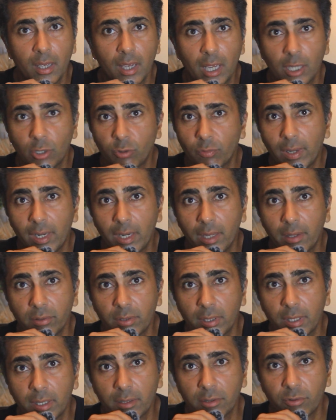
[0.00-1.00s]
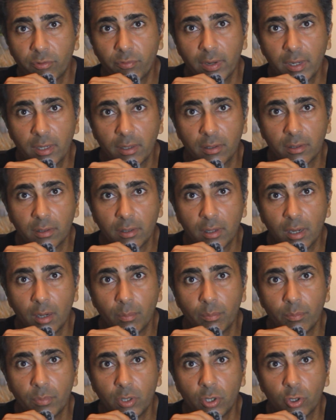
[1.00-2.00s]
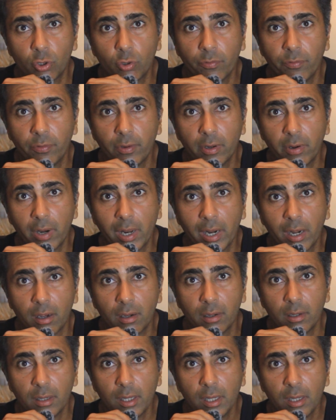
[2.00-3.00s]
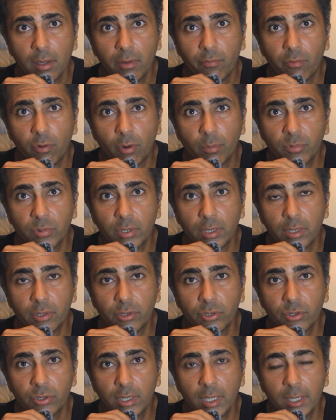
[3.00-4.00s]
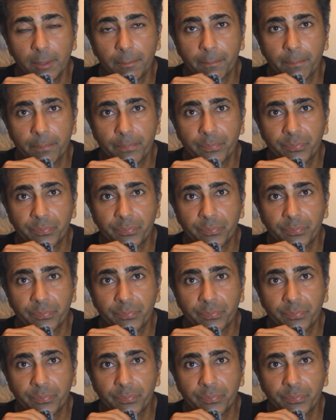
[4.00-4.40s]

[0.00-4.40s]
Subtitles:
as well as his trainer, Umberto Ferreira, from Sinner's team.